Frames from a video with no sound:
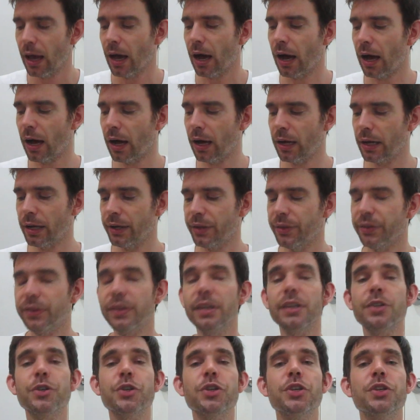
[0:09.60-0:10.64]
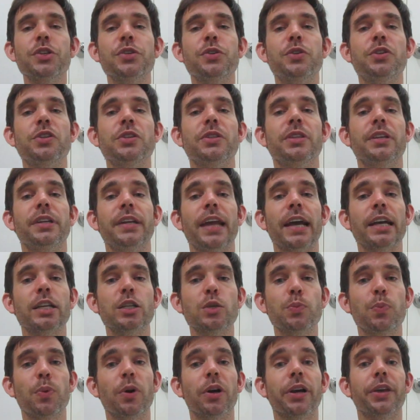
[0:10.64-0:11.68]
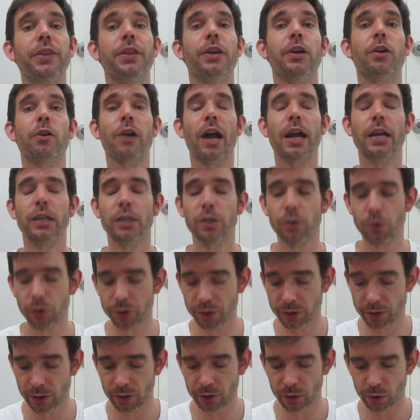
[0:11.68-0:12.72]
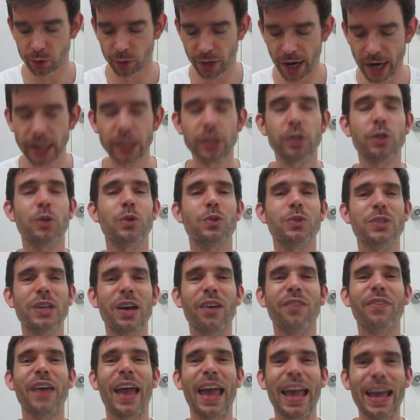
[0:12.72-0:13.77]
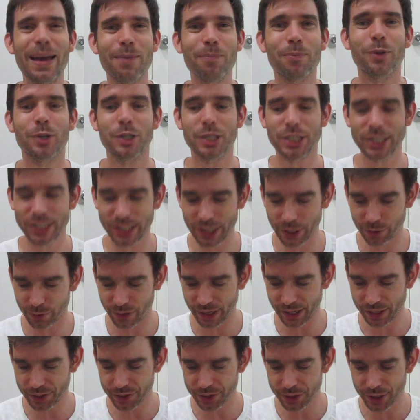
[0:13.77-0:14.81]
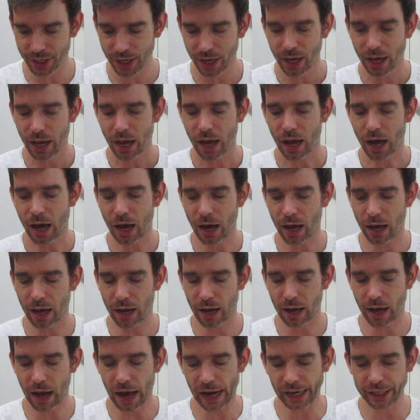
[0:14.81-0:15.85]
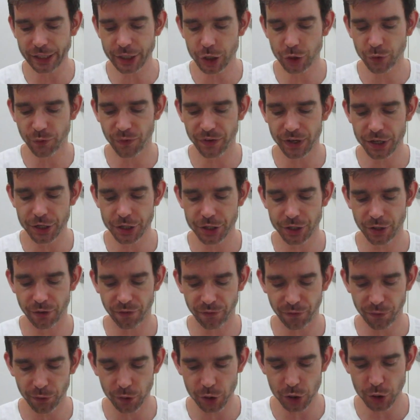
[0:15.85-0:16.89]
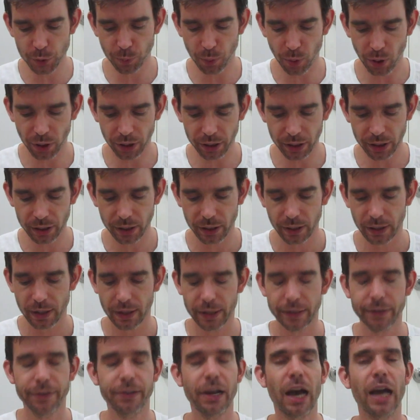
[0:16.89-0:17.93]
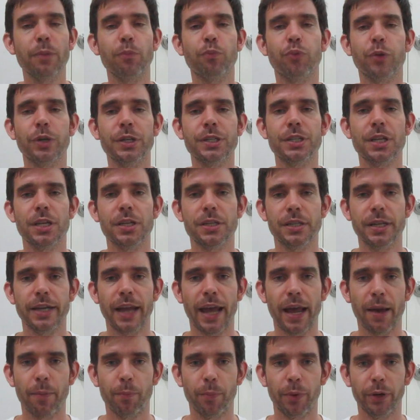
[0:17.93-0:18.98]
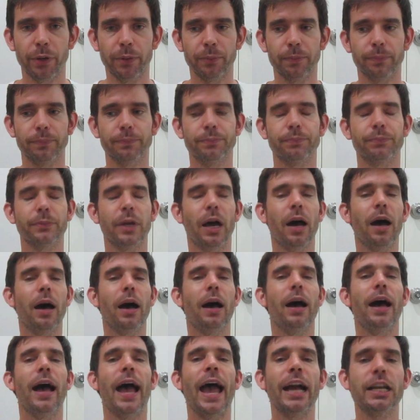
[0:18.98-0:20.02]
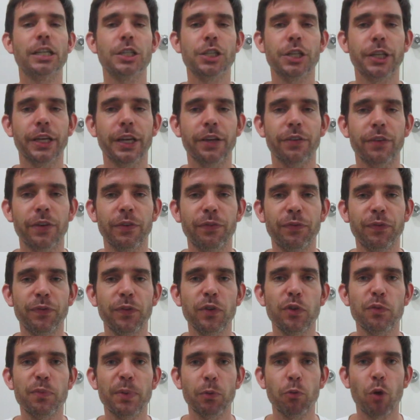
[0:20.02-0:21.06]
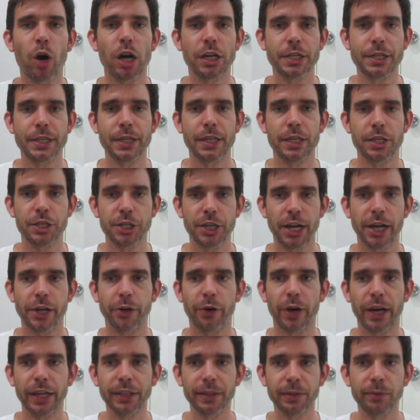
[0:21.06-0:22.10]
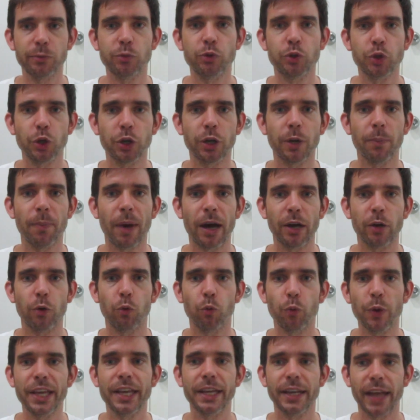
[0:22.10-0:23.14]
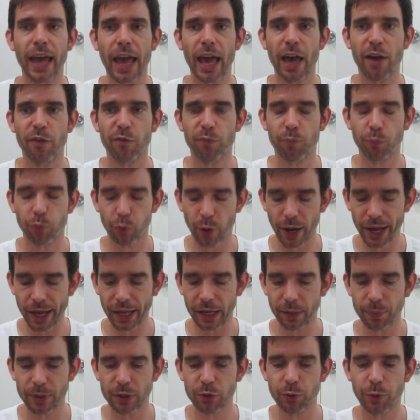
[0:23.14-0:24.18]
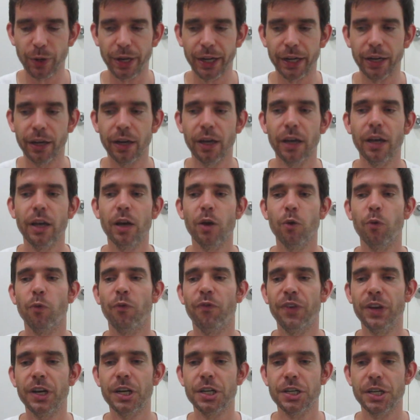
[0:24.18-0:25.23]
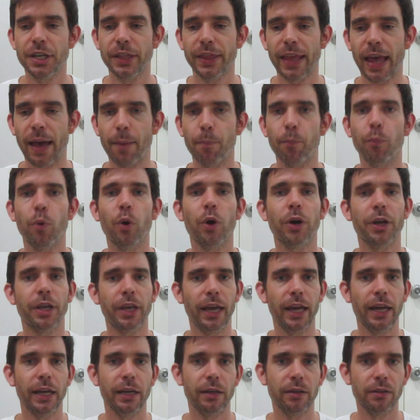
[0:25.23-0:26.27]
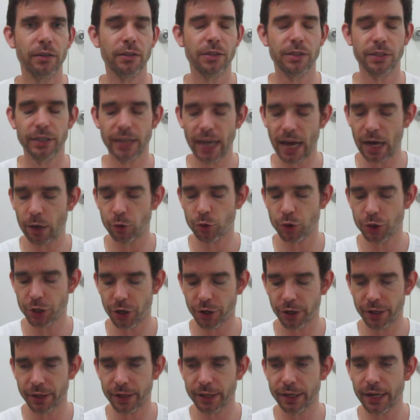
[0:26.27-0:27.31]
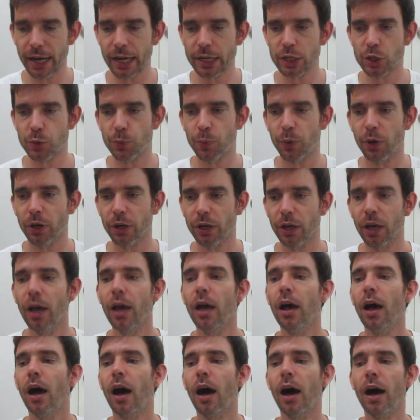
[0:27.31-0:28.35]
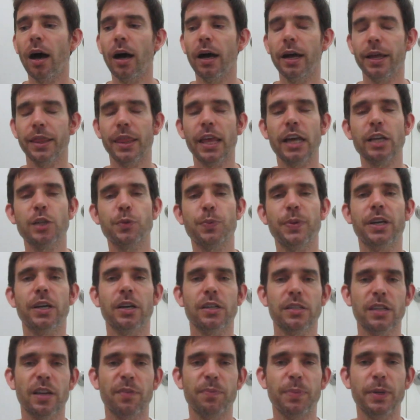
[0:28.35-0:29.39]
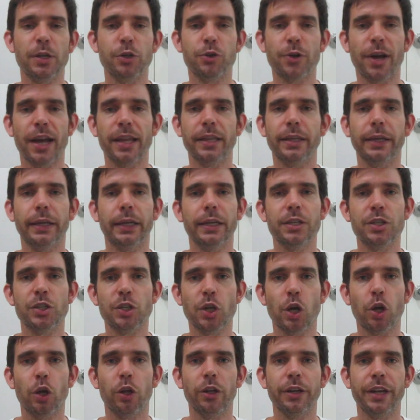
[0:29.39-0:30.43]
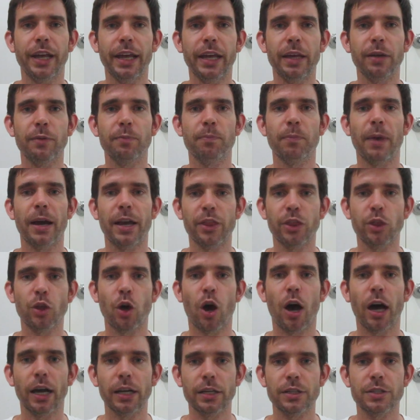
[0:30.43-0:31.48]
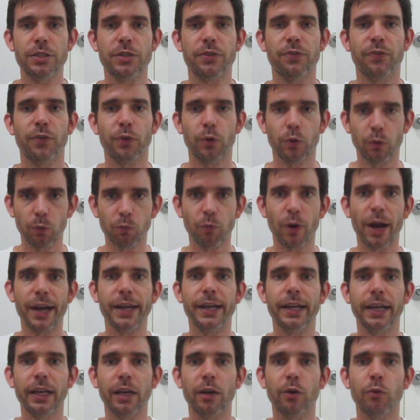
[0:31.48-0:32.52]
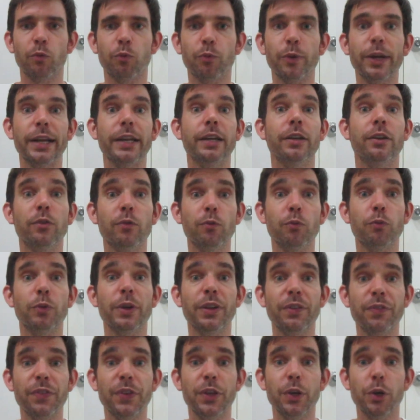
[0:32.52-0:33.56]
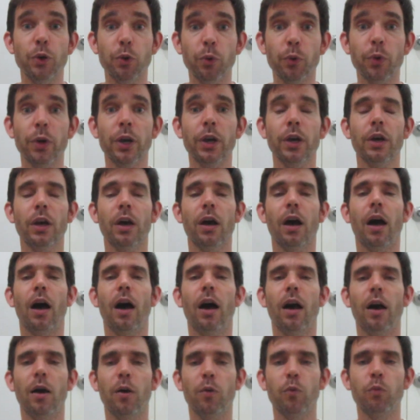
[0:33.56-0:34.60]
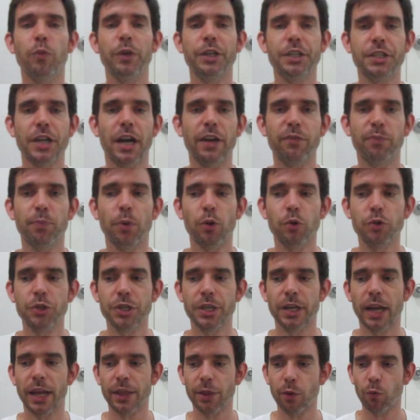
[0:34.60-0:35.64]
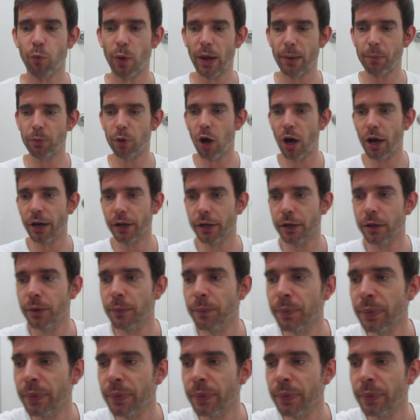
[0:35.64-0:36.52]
Uh, this is the next book in the Chronicles, Chronicles of Amber series. Uh, I just finished the first book, Nine Princes in Amber. Uh, actually, if you've been watching this channel, I took about a week and a half break between finishing that book and now starting the next book. Uh, and that's because I've been trying to consolidate my thoughts for writing a written review, uh, which I've posted on the weblog.